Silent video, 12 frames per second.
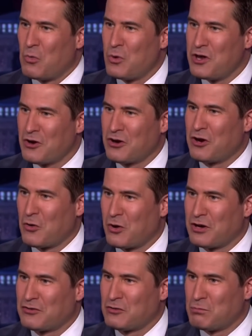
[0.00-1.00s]
we are
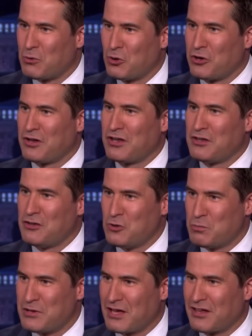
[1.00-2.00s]
going to put
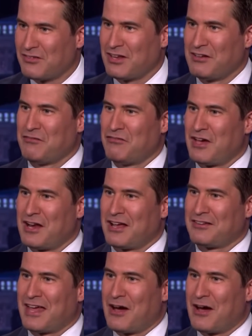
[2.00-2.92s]
UPS and FedEx